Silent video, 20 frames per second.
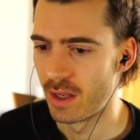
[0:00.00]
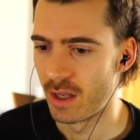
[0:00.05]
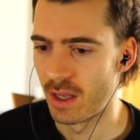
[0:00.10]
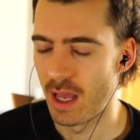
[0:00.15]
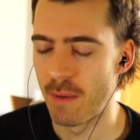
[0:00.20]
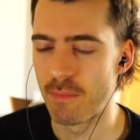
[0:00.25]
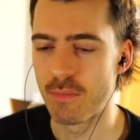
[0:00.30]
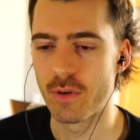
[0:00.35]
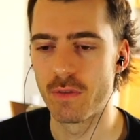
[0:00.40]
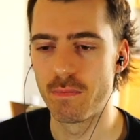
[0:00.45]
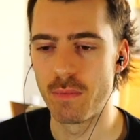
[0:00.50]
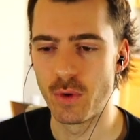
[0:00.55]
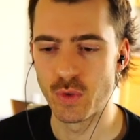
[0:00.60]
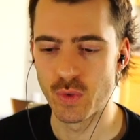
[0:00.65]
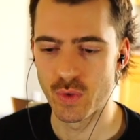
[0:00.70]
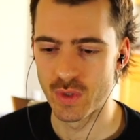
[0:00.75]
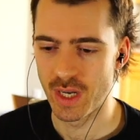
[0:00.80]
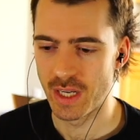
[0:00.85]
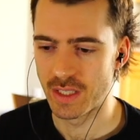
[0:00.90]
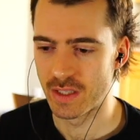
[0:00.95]
Emperor of Bones
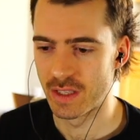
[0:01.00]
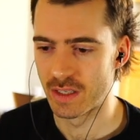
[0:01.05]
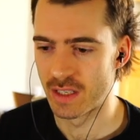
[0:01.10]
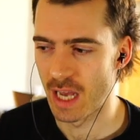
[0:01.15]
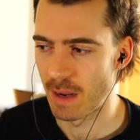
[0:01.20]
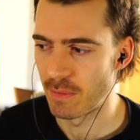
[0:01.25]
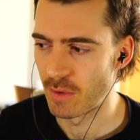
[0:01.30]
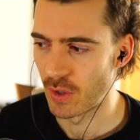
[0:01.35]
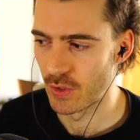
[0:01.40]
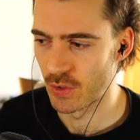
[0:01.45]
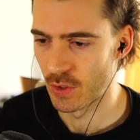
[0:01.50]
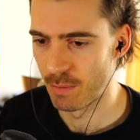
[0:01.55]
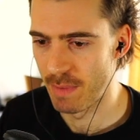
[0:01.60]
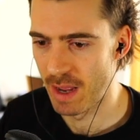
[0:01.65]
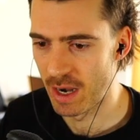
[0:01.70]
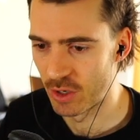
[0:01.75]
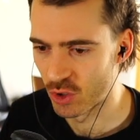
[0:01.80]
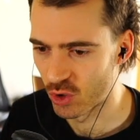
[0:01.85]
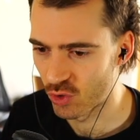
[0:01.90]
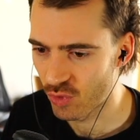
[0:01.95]
was nice at the time to also
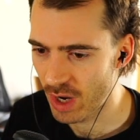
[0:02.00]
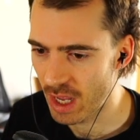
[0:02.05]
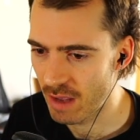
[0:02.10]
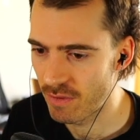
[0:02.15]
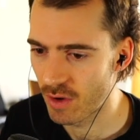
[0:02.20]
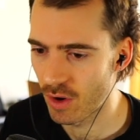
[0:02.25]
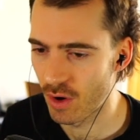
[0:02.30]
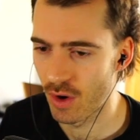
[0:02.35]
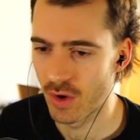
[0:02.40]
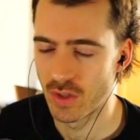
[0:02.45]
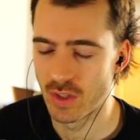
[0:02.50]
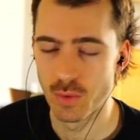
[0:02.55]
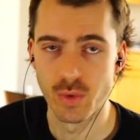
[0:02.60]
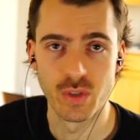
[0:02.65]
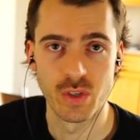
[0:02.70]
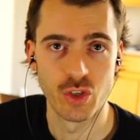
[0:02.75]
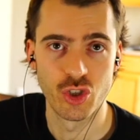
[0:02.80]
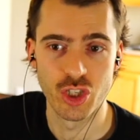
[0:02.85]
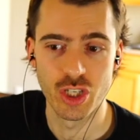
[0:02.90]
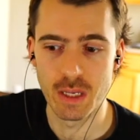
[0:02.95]
manage graveyards. It was
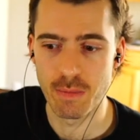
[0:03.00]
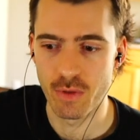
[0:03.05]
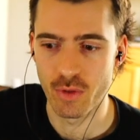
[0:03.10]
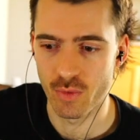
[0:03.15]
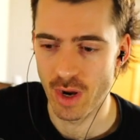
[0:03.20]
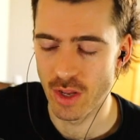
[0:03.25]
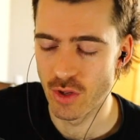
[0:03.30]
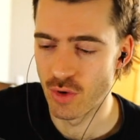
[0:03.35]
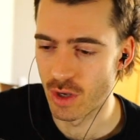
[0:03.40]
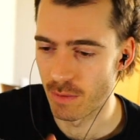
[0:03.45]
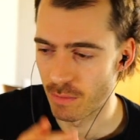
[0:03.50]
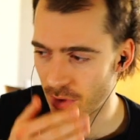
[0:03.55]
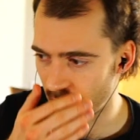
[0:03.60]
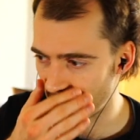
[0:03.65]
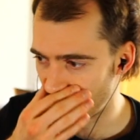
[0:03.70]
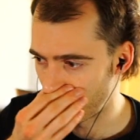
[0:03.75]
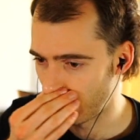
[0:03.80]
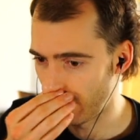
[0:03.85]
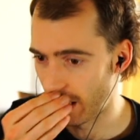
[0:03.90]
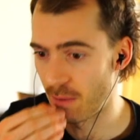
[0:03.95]
a cheap threat you could put into
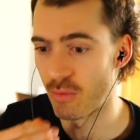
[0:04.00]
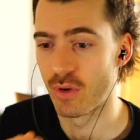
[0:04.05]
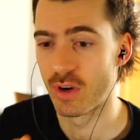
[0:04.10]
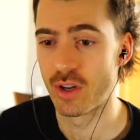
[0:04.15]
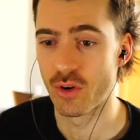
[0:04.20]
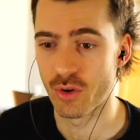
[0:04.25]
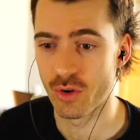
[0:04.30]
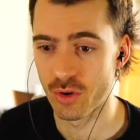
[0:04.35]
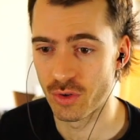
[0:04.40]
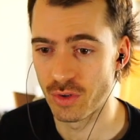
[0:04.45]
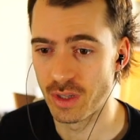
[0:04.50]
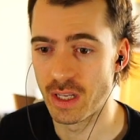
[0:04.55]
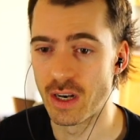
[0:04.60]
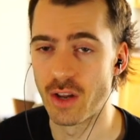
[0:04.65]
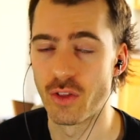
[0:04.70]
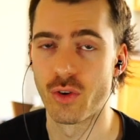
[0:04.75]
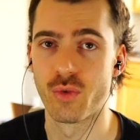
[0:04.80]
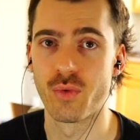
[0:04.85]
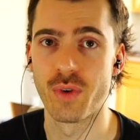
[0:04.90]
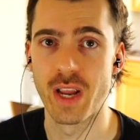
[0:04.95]
play pretty early,
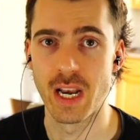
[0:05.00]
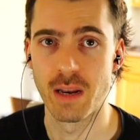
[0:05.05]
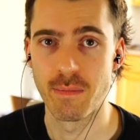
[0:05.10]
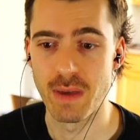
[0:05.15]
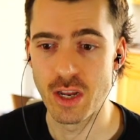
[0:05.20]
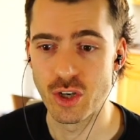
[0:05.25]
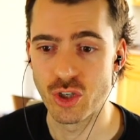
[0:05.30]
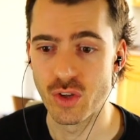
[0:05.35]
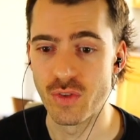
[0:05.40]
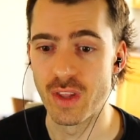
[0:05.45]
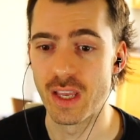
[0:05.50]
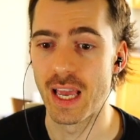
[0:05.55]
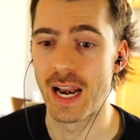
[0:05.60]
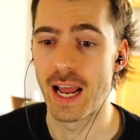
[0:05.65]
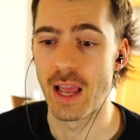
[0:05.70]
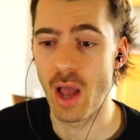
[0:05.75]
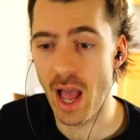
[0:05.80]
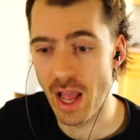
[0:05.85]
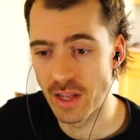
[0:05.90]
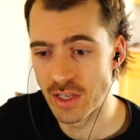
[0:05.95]
another reanimation thing, and
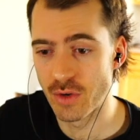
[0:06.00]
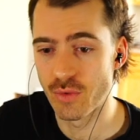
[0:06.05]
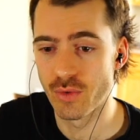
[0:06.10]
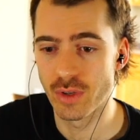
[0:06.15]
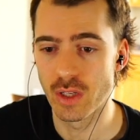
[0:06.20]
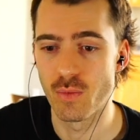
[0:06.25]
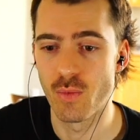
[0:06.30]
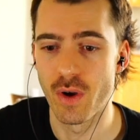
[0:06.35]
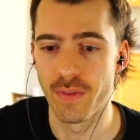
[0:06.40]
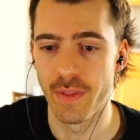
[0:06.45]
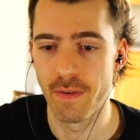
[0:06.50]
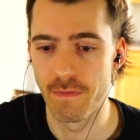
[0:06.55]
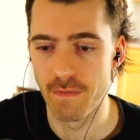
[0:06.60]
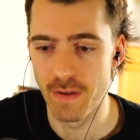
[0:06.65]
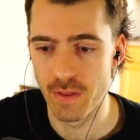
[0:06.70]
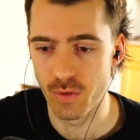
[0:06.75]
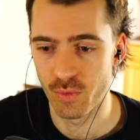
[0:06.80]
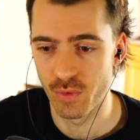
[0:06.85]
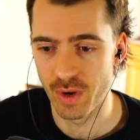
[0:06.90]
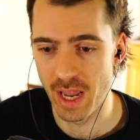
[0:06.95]
I did really want the
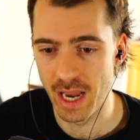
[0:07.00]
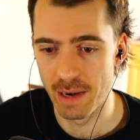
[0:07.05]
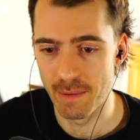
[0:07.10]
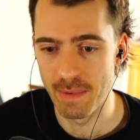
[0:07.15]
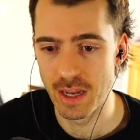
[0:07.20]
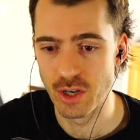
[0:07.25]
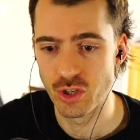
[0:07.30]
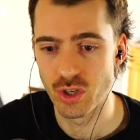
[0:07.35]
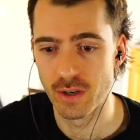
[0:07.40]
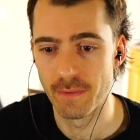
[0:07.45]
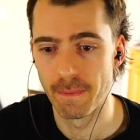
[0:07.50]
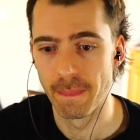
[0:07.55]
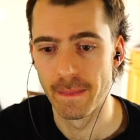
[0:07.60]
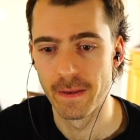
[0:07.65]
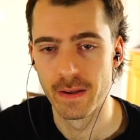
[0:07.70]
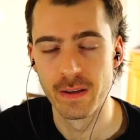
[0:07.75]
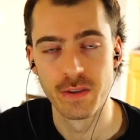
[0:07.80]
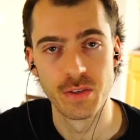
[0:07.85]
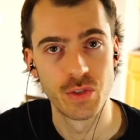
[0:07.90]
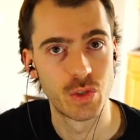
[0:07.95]
5th reanimation
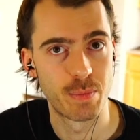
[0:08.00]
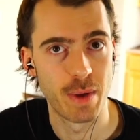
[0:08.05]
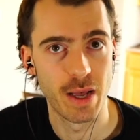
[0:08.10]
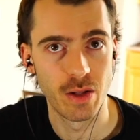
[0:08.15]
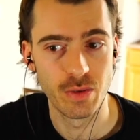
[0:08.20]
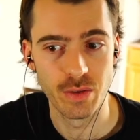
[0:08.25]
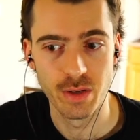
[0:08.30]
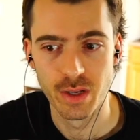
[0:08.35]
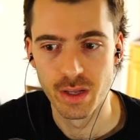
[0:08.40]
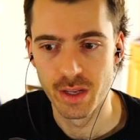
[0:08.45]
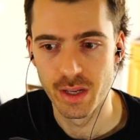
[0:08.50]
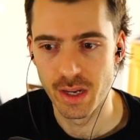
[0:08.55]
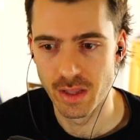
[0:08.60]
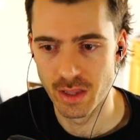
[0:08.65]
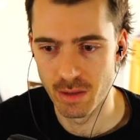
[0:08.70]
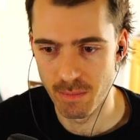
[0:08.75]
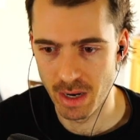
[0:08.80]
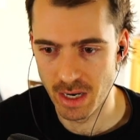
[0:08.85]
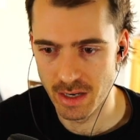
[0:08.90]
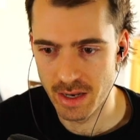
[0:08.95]
spell in the
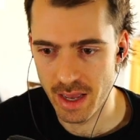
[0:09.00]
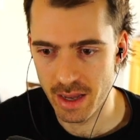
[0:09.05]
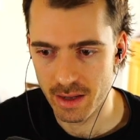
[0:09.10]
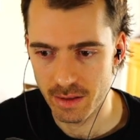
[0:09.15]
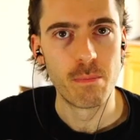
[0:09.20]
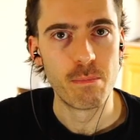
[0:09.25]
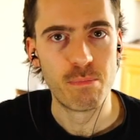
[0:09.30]
main deck.